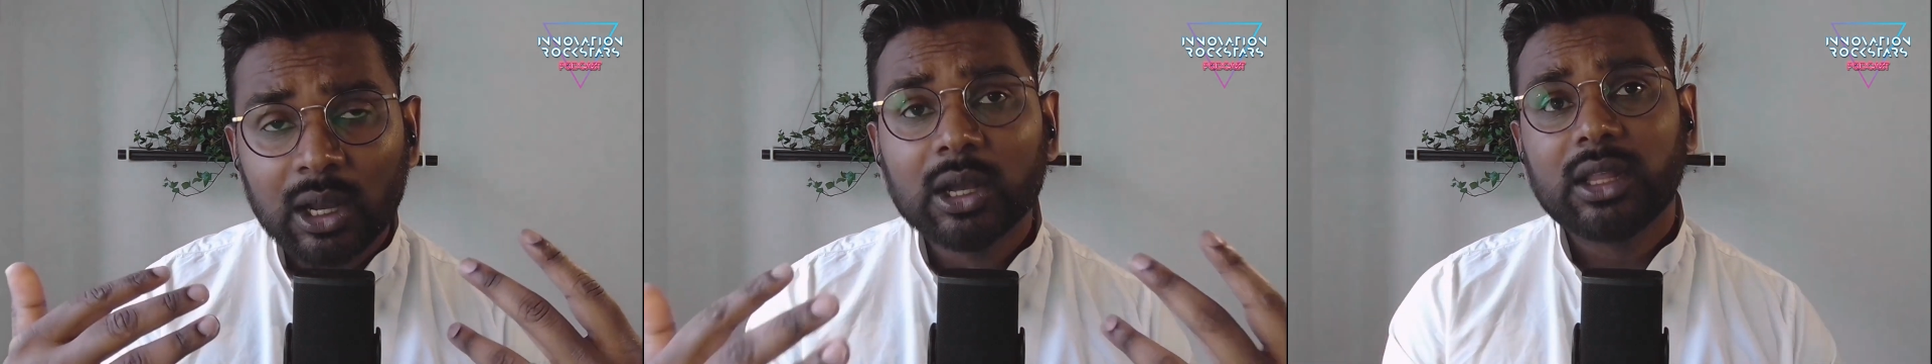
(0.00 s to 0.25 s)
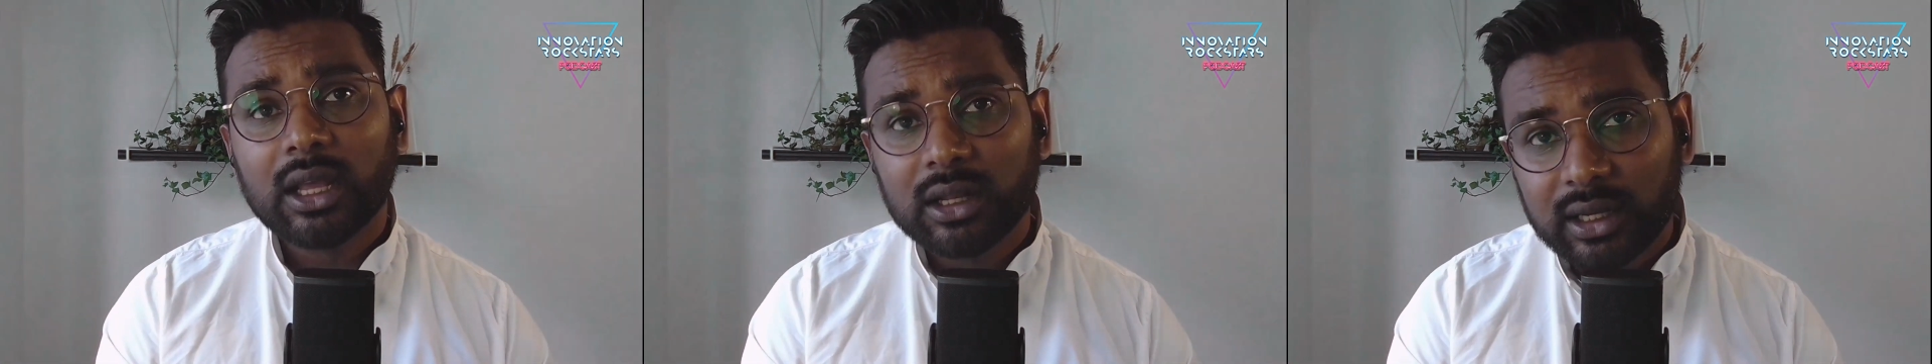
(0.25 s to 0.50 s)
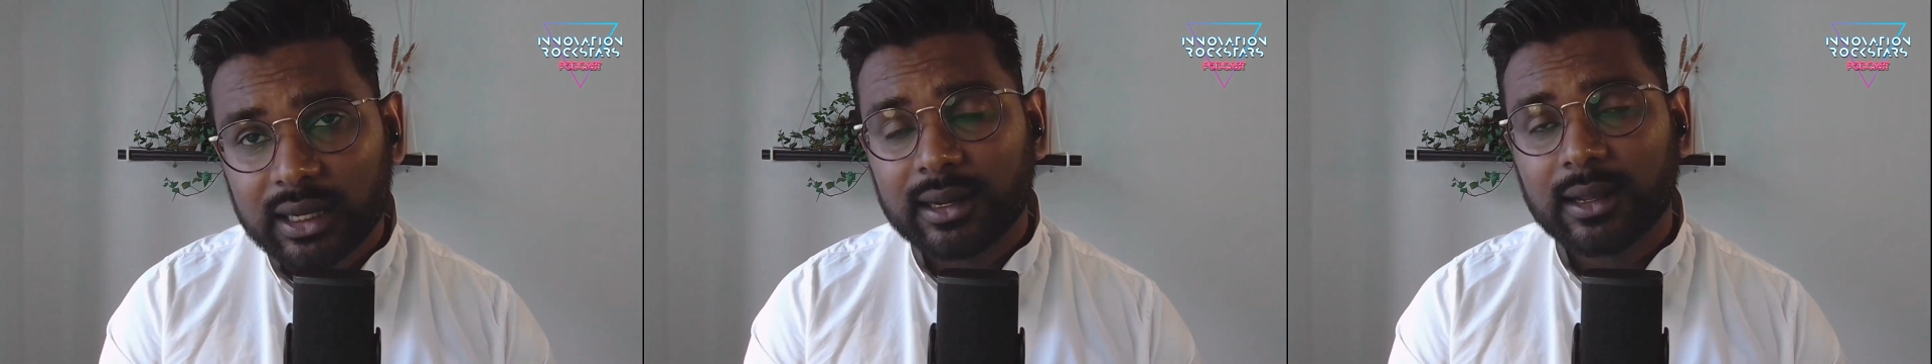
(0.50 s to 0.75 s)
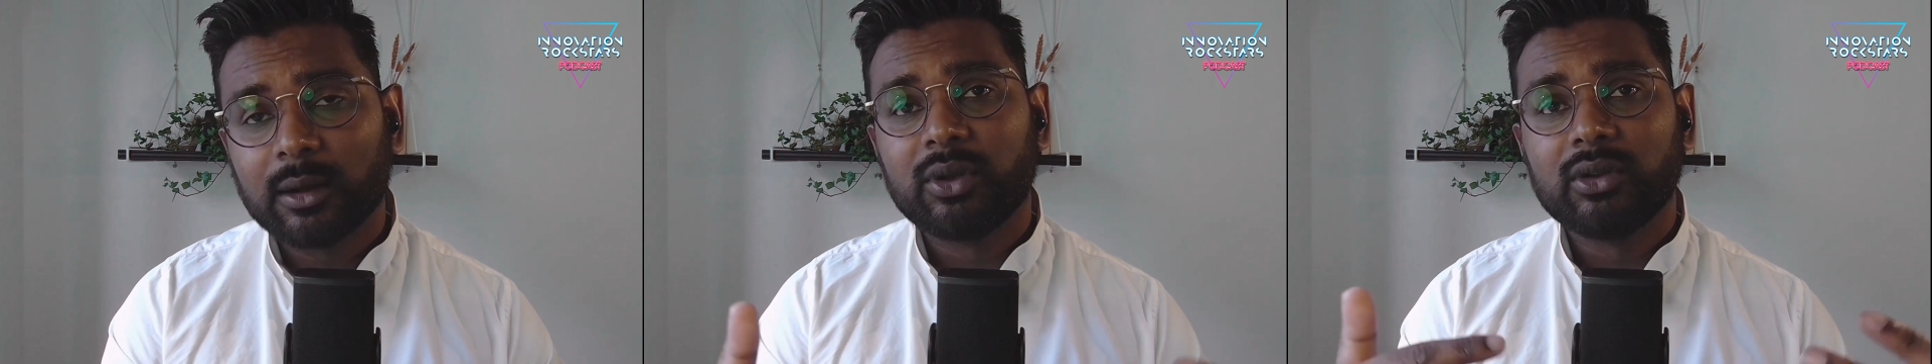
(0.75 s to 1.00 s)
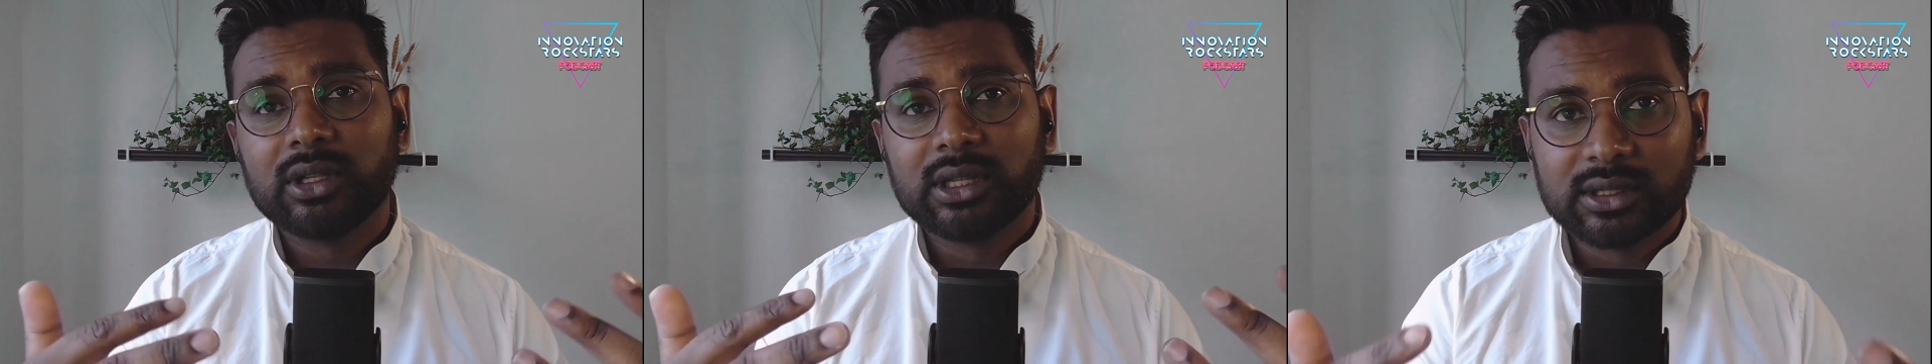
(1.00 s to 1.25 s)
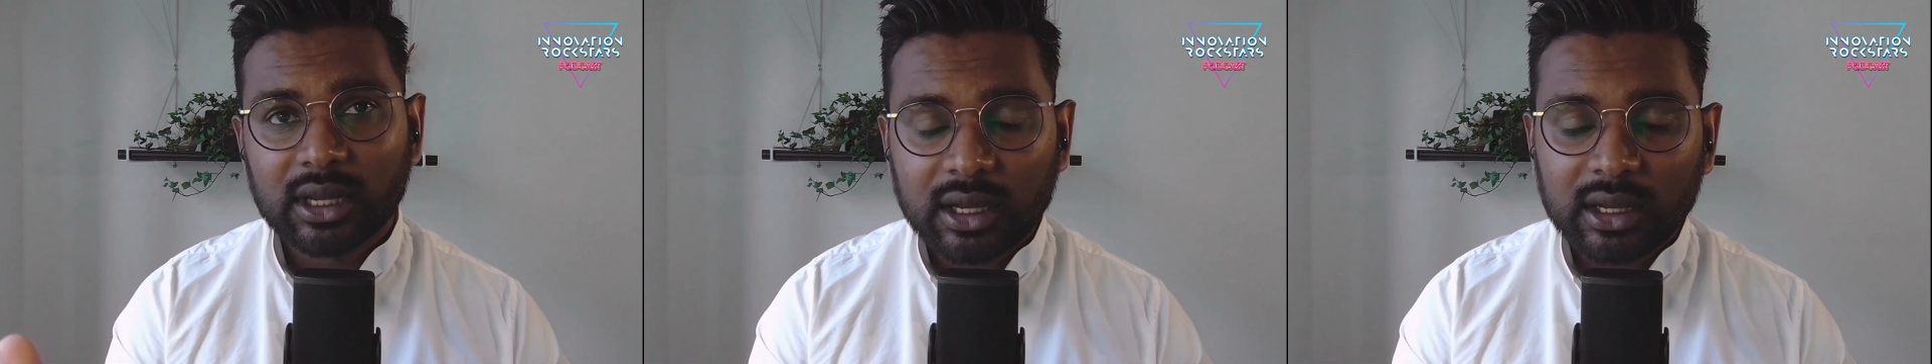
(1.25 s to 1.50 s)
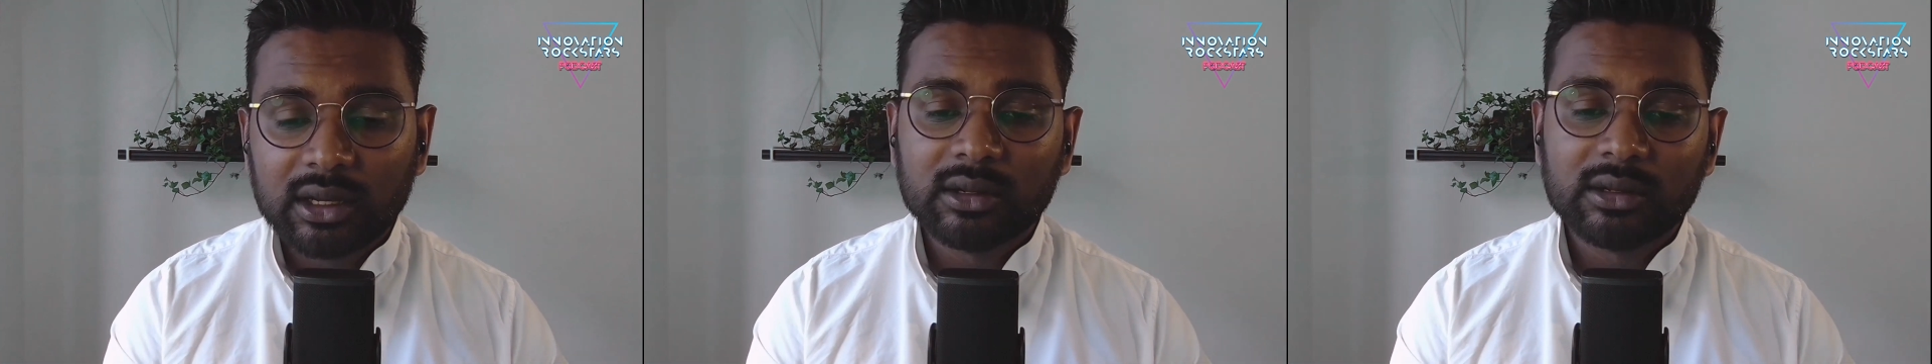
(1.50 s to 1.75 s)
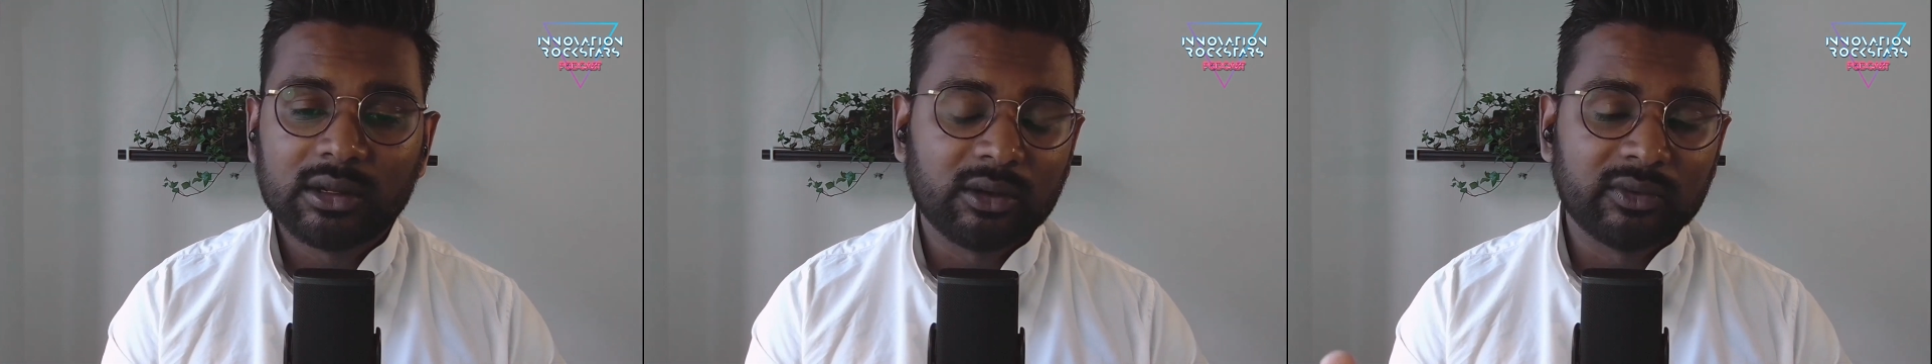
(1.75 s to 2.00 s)
Then it can help you in the
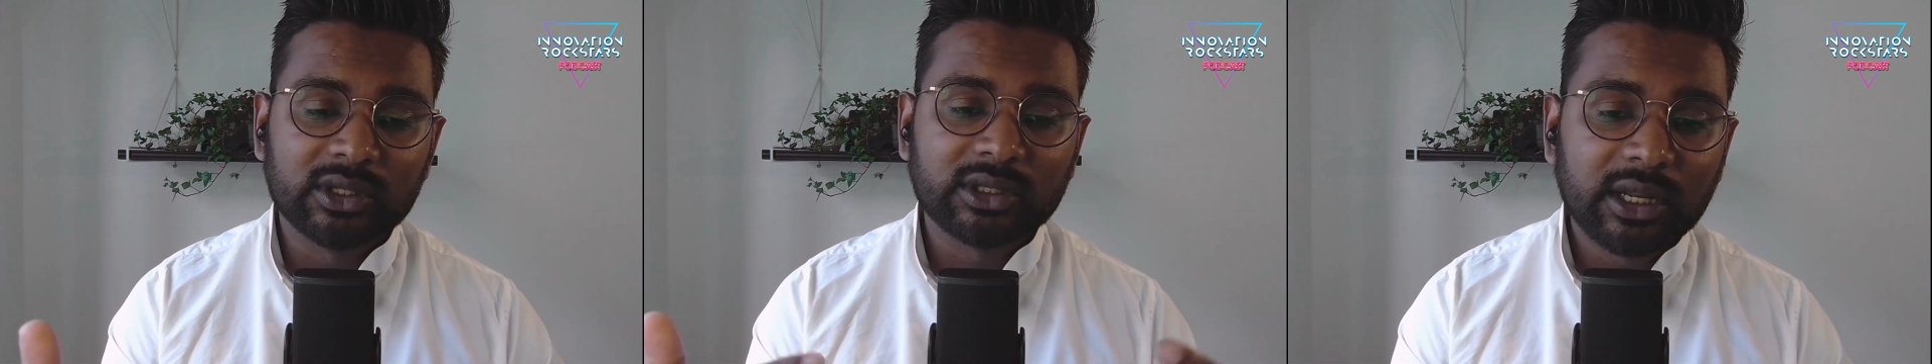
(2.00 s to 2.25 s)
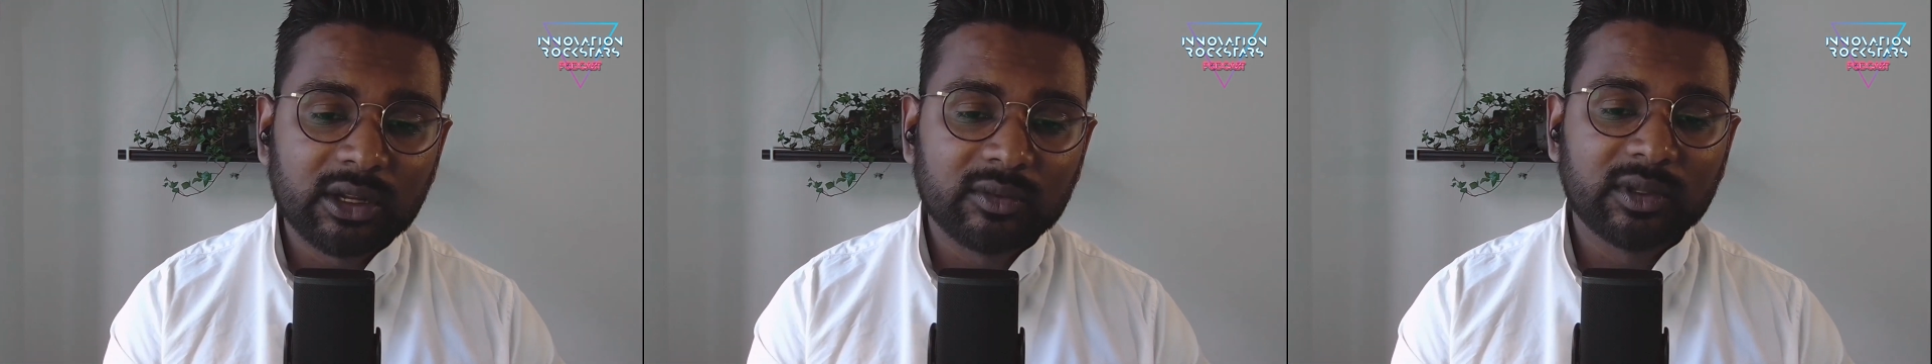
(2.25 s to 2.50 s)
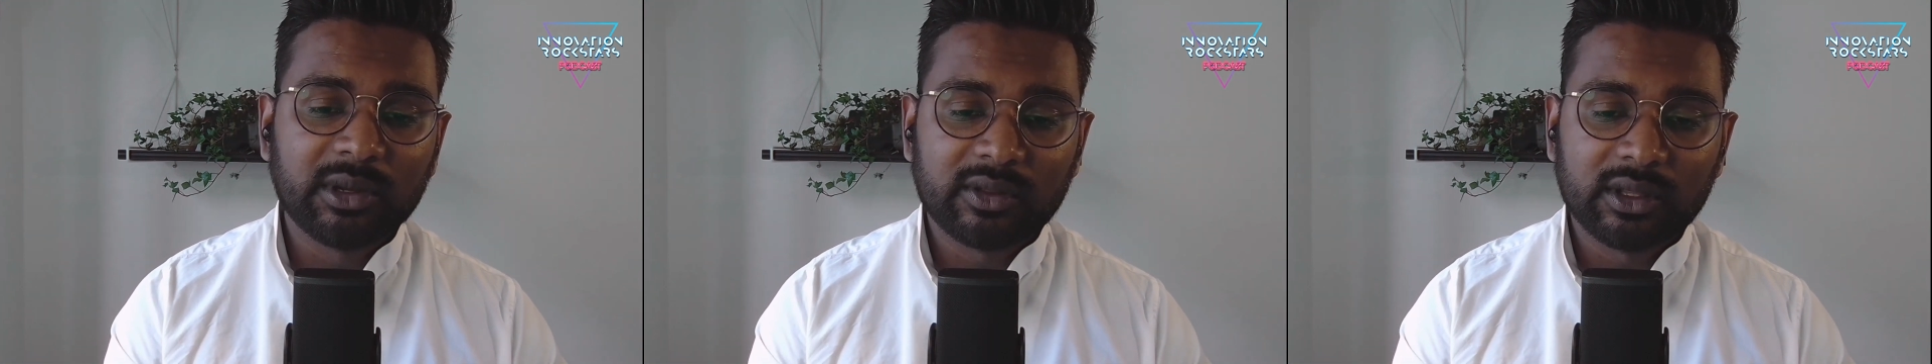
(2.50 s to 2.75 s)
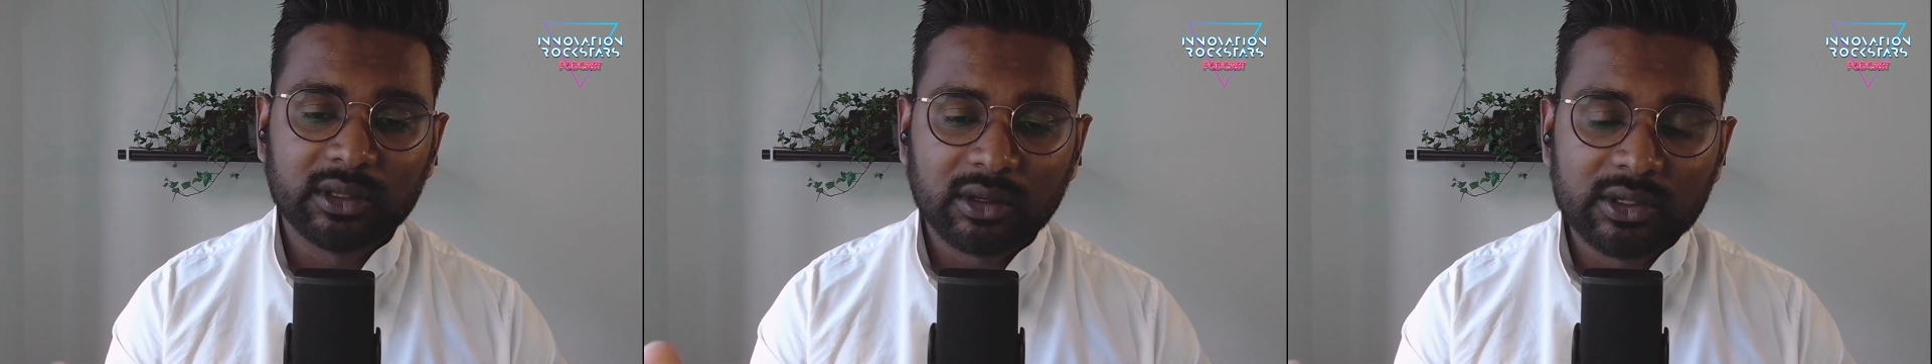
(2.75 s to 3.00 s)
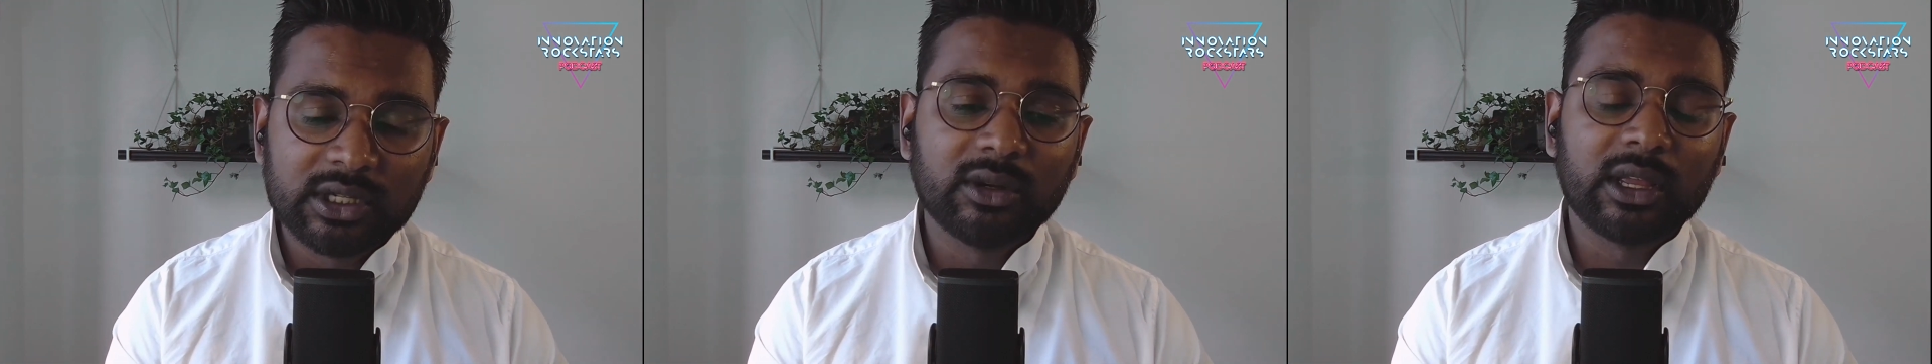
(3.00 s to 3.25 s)
design of the study of the methodology.